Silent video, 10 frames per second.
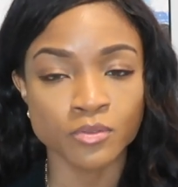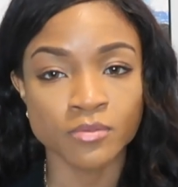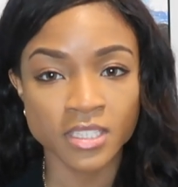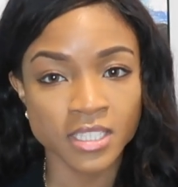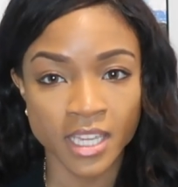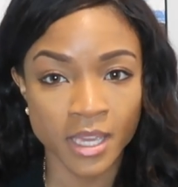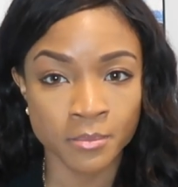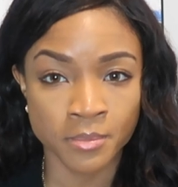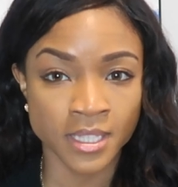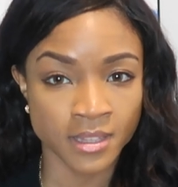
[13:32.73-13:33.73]
You really
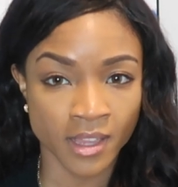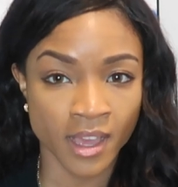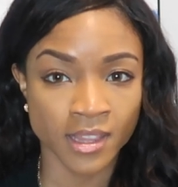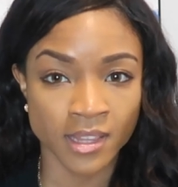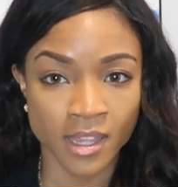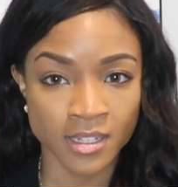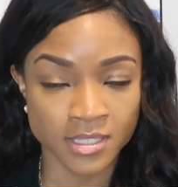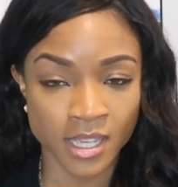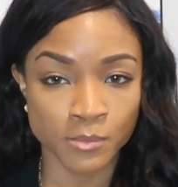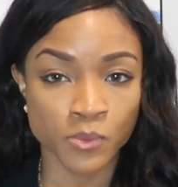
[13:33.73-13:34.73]
can't beat that. A lot
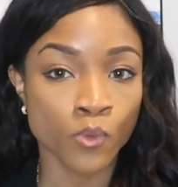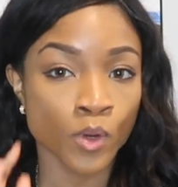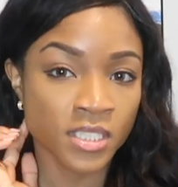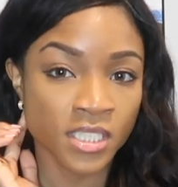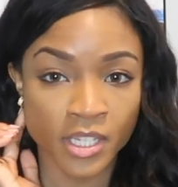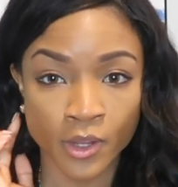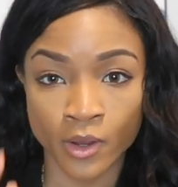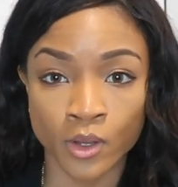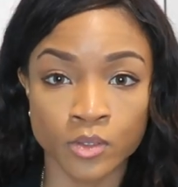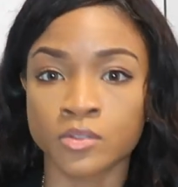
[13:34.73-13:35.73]
of times fourteen
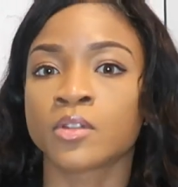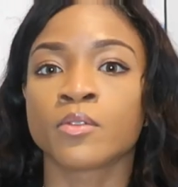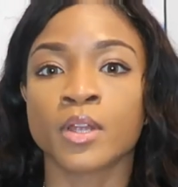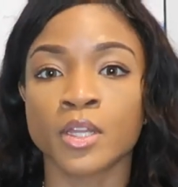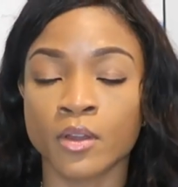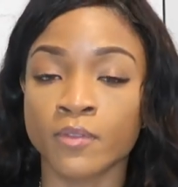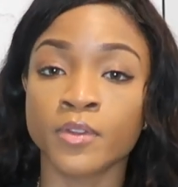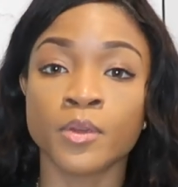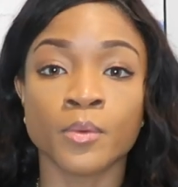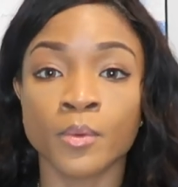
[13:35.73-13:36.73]
karat gold is going to run you a
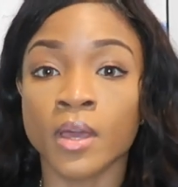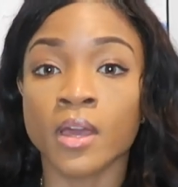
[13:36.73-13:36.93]
few,